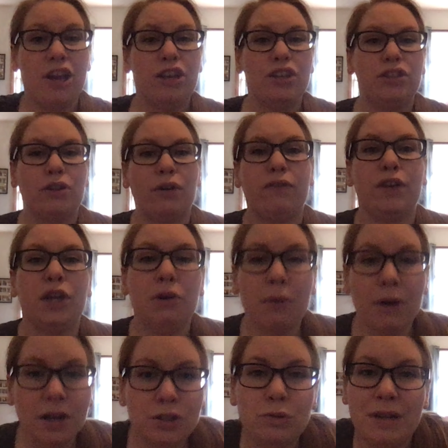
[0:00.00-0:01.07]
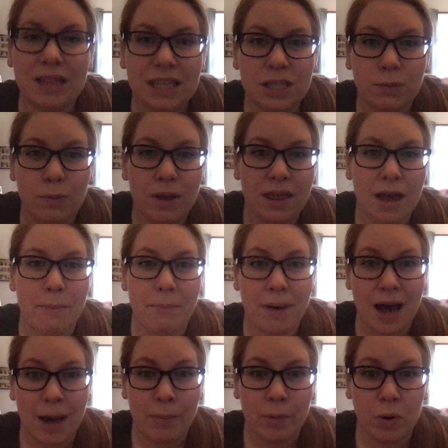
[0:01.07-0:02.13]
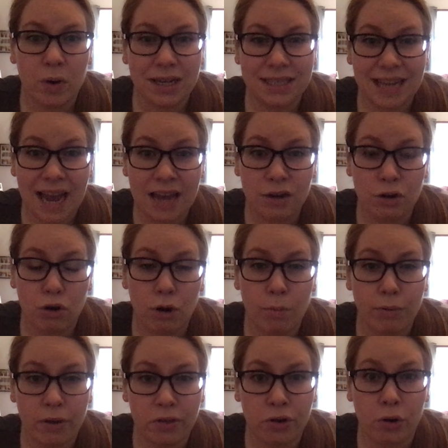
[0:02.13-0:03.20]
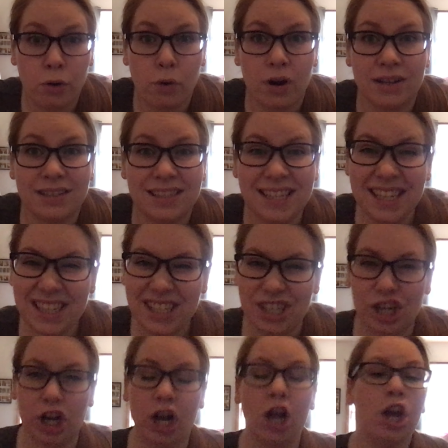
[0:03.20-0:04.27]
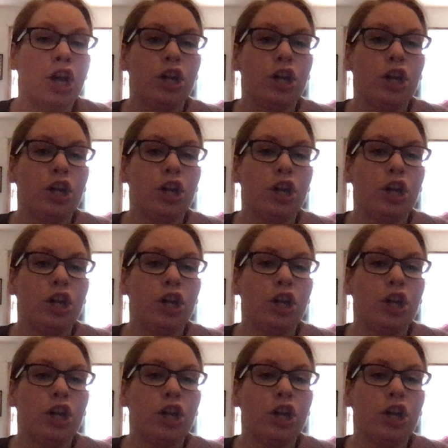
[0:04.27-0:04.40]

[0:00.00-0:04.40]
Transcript: So if you are doing this with a mom or a dad or a brother or a sister,